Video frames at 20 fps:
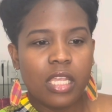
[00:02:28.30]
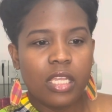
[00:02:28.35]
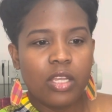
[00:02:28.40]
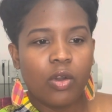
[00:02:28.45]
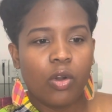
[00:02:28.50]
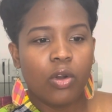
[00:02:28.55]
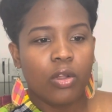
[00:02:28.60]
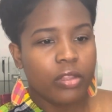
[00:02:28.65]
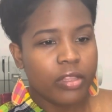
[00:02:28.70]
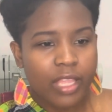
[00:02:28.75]

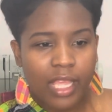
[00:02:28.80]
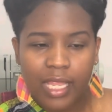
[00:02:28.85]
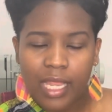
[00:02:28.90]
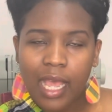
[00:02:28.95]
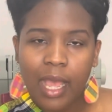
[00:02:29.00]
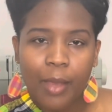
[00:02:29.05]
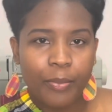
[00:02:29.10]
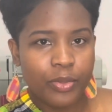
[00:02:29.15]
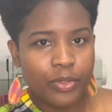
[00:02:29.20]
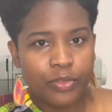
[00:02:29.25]
all that
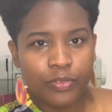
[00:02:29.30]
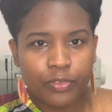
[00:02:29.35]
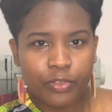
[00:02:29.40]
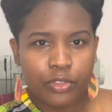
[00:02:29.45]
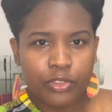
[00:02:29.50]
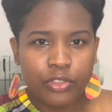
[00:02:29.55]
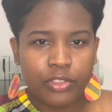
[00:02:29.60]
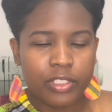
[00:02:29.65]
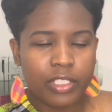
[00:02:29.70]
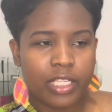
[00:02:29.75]
happened for
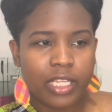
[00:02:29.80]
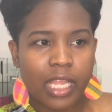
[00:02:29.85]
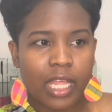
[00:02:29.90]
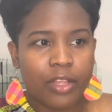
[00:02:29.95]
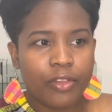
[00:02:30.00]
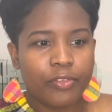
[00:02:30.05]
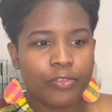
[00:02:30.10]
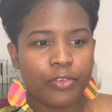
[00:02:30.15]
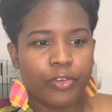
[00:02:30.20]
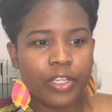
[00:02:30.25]
Julian
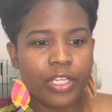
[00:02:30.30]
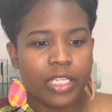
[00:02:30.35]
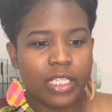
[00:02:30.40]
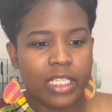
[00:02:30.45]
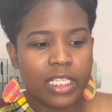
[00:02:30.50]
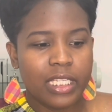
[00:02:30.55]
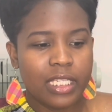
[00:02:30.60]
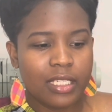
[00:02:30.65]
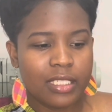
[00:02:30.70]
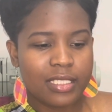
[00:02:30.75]
Alfred
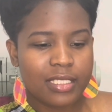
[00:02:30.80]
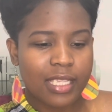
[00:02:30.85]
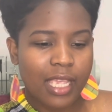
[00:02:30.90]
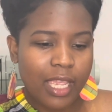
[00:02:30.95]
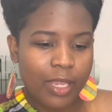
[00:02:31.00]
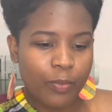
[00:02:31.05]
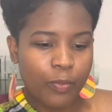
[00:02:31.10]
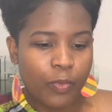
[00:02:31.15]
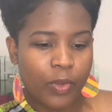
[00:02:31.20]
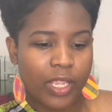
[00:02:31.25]
in a
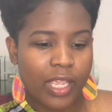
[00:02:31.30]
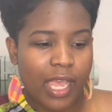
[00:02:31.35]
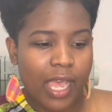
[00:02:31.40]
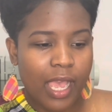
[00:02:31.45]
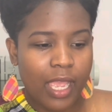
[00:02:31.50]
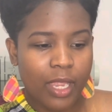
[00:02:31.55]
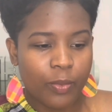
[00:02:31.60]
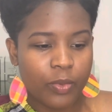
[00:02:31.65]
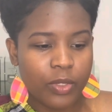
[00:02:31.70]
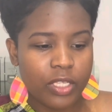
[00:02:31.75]
time where I
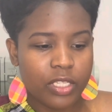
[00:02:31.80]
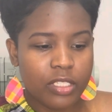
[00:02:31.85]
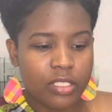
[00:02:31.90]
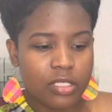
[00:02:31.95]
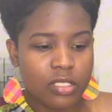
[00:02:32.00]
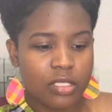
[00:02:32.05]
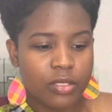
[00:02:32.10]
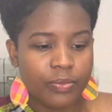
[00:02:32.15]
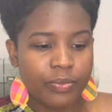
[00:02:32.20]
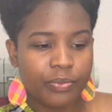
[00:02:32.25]

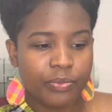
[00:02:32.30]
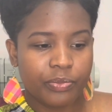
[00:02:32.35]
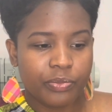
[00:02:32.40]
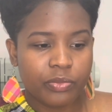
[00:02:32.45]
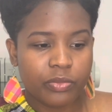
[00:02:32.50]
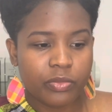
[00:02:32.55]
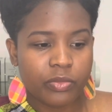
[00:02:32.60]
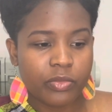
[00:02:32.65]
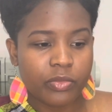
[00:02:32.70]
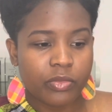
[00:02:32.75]
was
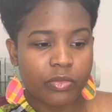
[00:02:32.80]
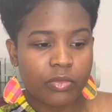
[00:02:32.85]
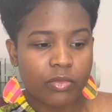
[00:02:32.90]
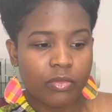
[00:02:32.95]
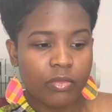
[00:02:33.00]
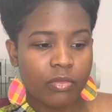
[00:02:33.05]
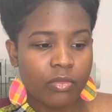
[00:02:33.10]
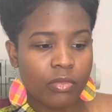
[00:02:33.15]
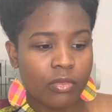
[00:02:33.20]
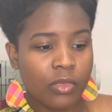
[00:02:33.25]

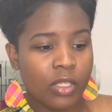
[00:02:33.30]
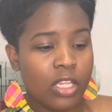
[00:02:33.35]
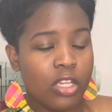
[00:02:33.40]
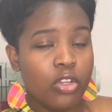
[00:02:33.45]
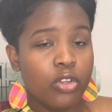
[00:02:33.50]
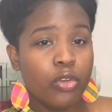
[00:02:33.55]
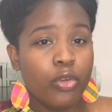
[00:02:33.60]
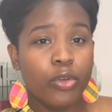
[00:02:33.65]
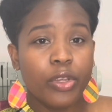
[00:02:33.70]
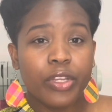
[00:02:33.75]

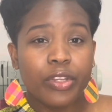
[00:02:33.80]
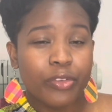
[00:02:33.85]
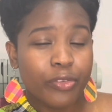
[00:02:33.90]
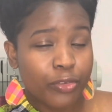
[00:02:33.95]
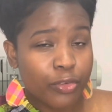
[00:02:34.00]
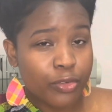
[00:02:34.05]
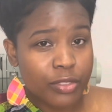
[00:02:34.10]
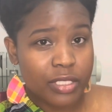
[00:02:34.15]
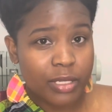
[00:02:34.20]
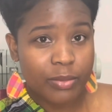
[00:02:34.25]
going
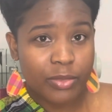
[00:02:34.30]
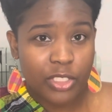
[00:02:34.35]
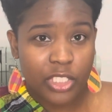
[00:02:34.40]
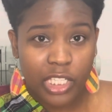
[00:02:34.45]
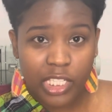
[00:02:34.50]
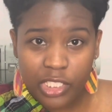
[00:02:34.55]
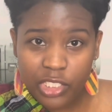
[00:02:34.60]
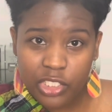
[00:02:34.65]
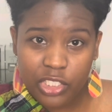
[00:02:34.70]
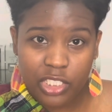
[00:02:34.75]
for some
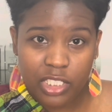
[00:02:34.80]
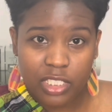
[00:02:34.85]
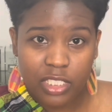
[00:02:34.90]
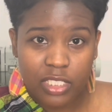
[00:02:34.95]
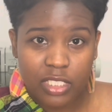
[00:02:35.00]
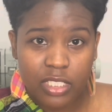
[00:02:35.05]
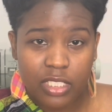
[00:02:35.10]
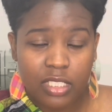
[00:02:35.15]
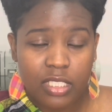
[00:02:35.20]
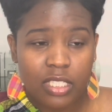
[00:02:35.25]

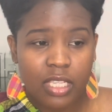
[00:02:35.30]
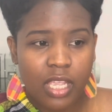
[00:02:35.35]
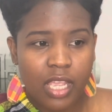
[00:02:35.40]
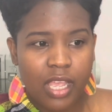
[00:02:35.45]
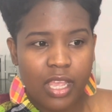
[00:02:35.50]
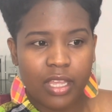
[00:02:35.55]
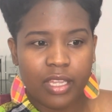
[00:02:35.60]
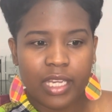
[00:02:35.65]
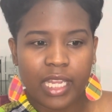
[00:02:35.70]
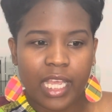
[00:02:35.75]
changes
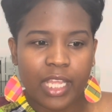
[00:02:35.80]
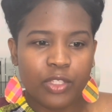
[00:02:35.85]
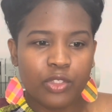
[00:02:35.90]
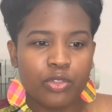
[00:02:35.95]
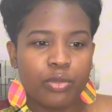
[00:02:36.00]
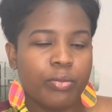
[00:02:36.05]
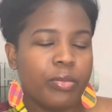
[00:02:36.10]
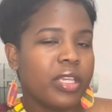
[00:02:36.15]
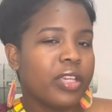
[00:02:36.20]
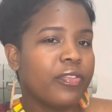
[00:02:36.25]
and had to
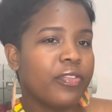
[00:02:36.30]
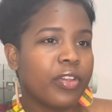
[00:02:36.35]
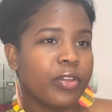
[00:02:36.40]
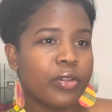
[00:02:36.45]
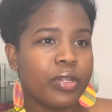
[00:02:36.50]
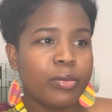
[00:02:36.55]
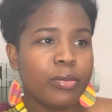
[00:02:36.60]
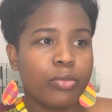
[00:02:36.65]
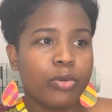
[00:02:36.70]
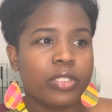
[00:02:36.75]
make very
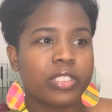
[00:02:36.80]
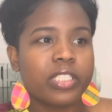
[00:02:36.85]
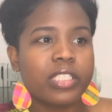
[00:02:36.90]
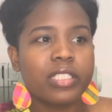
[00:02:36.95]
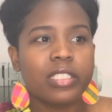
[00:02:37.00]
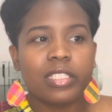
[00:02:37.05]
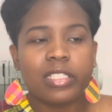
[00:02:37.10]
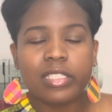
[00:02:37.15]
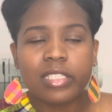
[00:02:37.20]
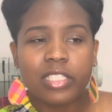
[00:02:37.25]
important
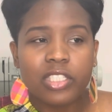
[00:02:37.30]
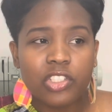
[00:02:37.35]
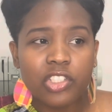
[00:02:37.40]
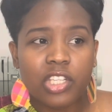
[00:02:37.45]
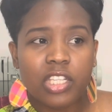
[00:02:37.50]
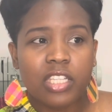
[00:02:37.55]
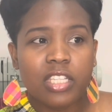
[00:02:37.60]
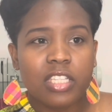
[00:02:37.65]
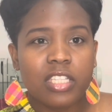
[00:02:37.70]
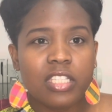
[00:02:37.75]

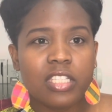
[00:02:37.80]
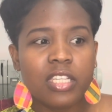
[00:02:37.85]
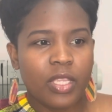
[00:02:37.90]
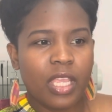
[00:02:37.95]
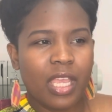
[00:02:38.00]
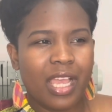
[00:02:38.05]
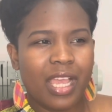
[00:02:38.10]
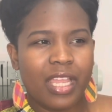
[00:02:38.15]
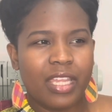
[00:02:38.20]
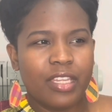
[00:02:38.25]
decisions,
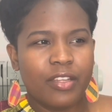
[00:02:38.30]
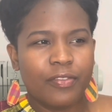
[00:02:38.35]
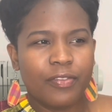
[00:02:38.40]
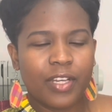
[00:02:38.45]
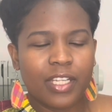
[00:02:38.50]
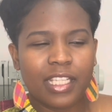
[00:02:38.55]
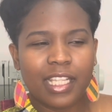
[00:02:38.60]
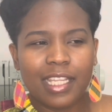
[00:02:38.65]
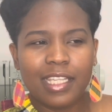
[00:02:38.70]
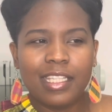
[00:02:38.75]
and the
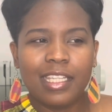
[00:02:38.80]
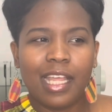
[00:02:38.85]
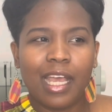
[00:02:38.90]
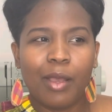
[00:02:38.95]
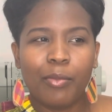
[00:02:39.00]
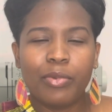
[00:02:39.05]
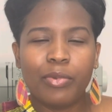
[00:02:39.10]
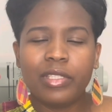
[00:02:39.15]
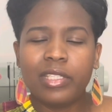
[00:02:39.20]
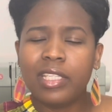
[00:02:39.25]
fact that it
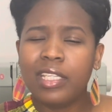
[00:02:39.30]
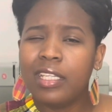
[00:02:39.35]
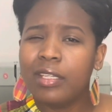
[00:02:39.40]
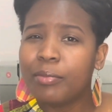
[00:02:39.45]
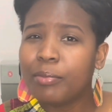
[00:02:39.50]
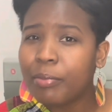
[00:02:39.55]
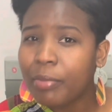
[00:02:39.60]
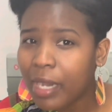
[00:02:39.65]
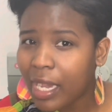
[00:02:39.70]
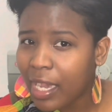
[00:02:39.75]
happened in
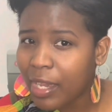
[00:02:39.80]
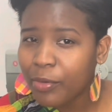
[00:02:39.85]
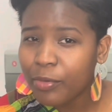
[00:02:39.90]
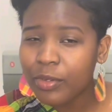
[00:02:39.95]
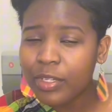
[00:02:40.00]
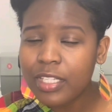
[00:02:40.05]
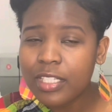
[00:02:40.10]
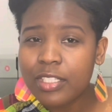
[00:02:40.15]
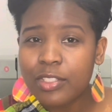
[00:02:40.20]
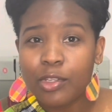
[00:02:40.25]

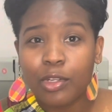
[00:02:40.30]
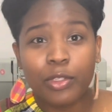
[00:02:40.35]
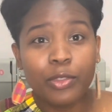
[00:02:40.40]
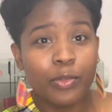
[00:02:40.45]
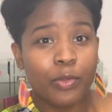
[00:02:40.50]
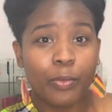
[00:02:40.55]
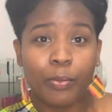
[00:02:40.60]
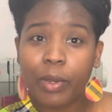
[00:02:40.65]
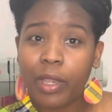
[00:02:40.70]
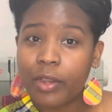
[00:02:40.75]
Paris, you all
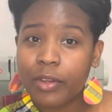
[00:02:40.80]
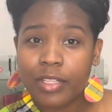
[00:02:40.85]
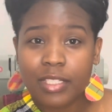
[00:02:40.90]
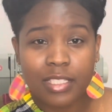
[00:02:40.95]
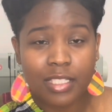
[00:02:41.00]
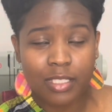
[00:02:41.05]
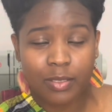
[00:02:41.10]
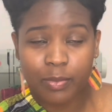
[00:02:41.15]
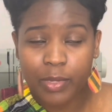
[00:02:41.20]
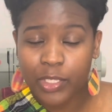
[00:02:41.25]
know Paris
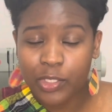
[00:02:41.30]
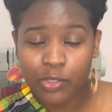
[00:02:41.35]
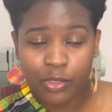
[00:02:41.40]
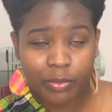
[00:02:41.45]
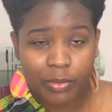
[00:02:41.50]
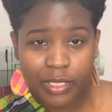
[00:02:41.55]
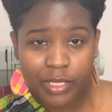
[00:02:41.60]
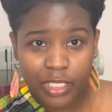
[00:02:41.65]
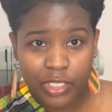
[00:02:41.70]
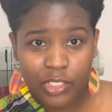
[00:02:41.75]
is my dream
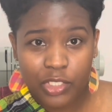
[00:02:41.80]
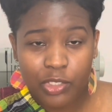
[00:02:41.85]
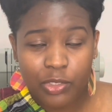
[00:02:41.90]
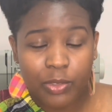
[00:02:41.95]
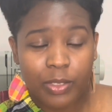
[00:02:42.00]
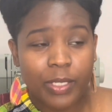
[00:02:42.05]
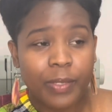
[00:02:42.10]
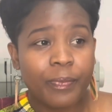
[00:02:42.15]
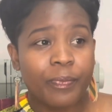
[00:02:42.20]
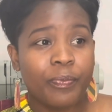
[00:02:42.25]
country,